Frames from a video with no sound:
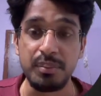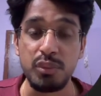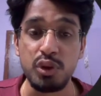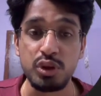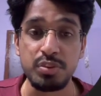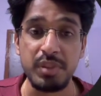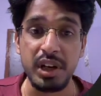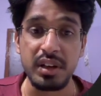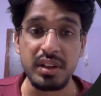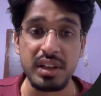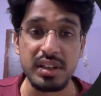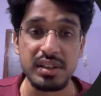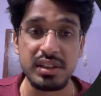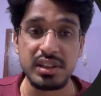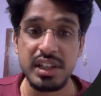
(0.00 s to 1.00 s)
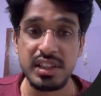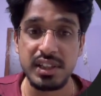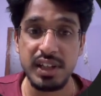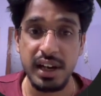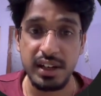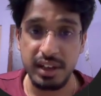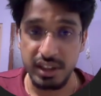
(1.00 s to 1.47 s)
postman, that is
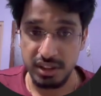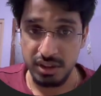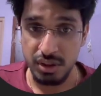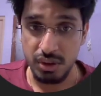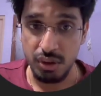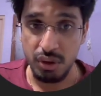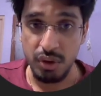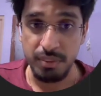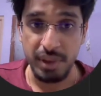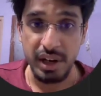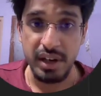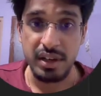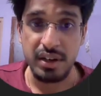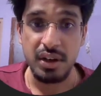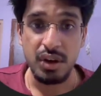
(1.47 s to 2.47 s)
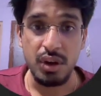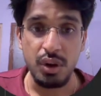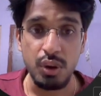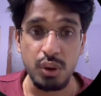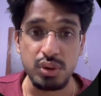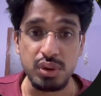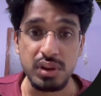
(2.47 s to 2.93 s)
test@test.com, and
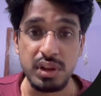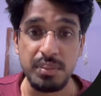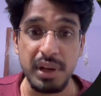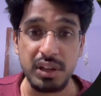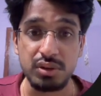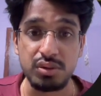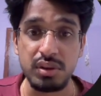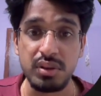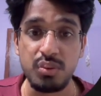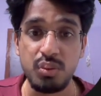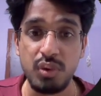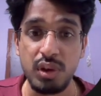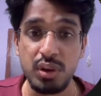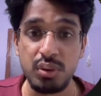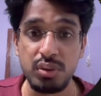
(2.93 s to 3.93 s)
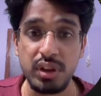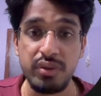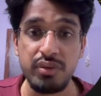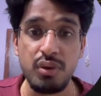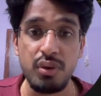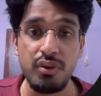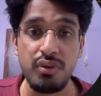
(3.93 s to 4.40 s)
also the password
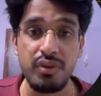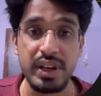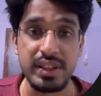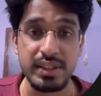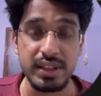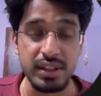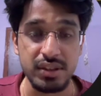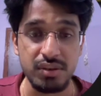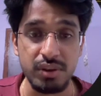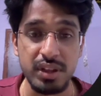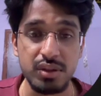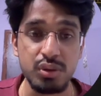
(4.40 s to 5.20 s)
123456, okay?